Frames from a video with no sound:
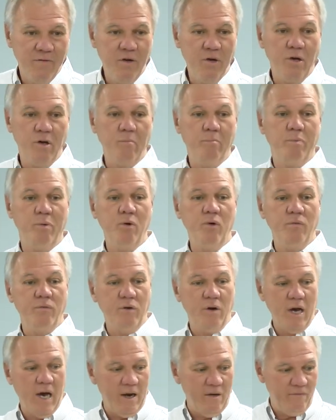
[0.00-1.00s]
If you can prove
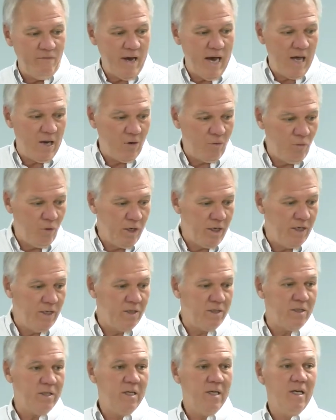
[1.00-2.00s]
you got a valid
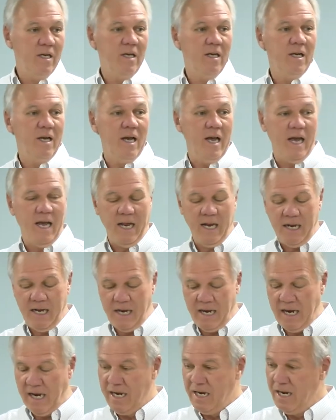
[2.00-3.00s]
witness and,
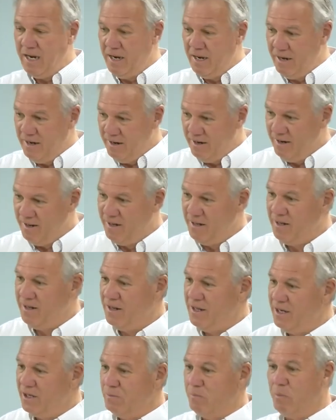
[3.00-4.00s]
and
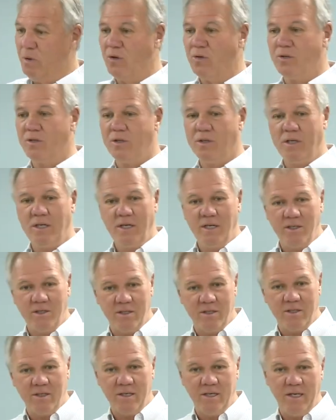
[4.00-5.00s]
this person
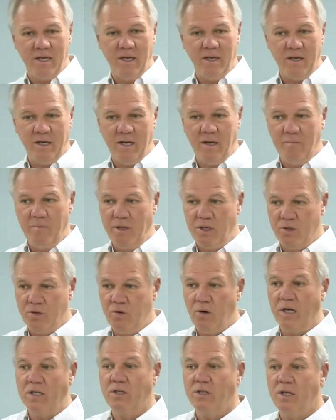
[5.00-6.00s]
is, can, can be
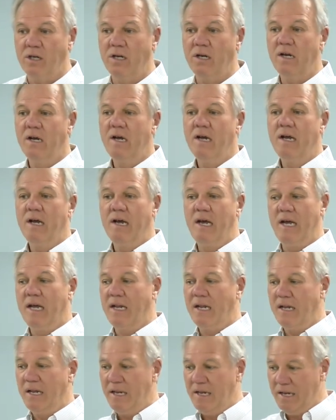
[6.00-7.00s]
trusted
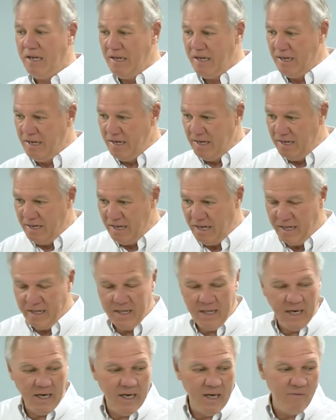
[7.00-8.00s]
and
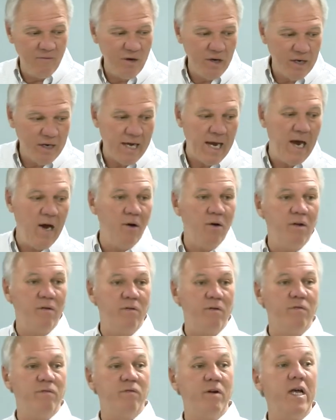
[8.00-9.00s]
that they give an account
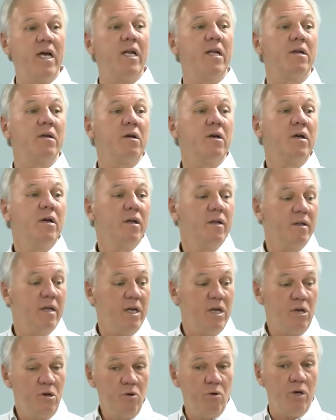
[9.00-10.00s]
of an event,
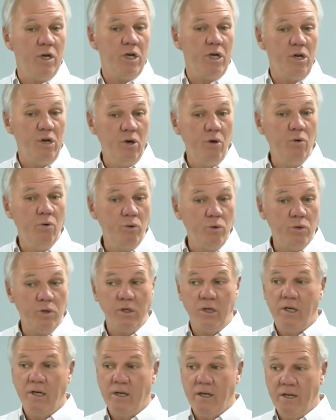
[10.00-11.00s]
then you can
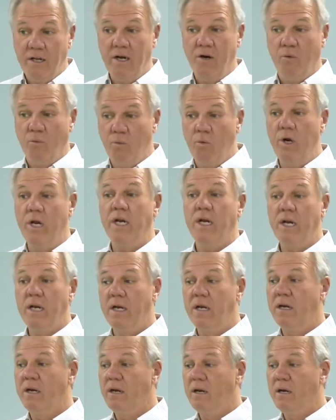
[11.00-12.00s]
use their
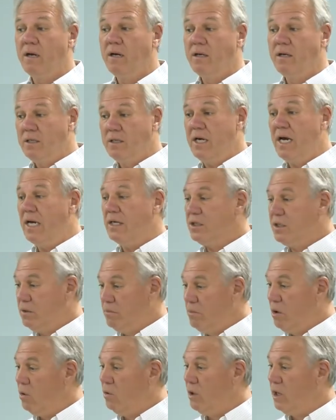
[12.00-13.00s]
written
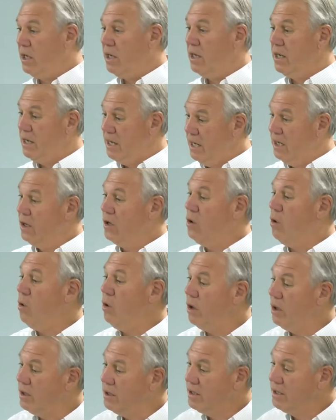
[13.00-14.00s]
testimony in
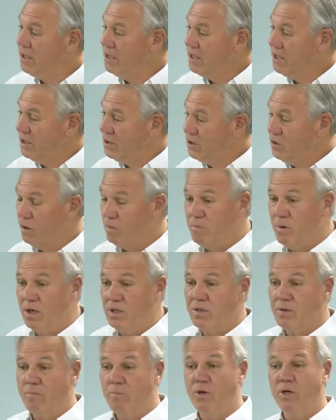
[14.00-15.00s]
court. So a
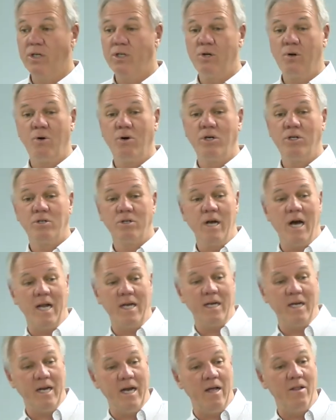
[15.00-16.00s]
bunch of British lawyers
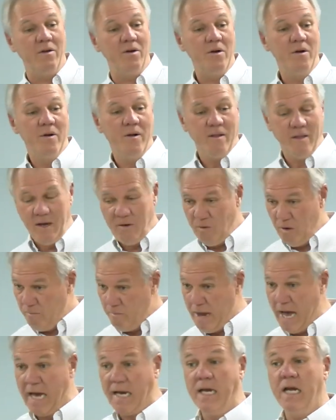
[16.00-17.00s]
got together. They
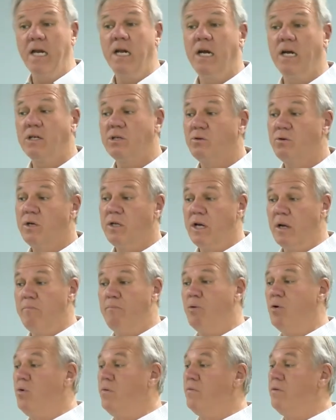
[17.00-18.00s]
went back in history. They
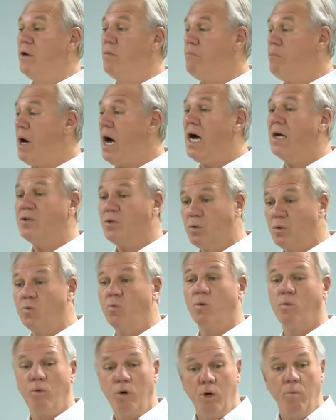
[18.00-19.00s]
proved the apostles
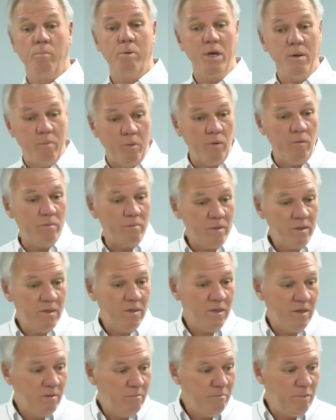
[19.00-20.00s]
were real people.
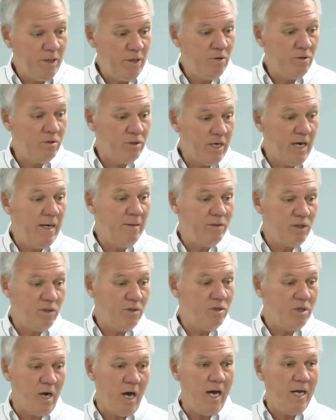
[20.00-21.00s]
Peter, James,
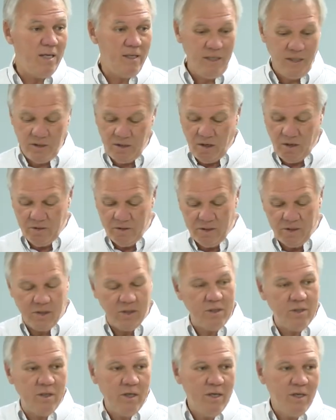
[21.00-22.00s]
and John, these aren't
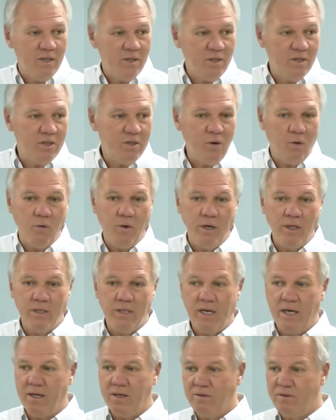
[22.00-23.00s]
just story,
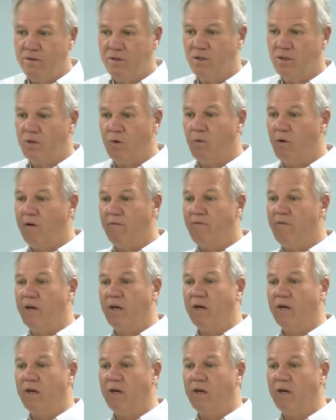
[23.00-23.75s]
tell, story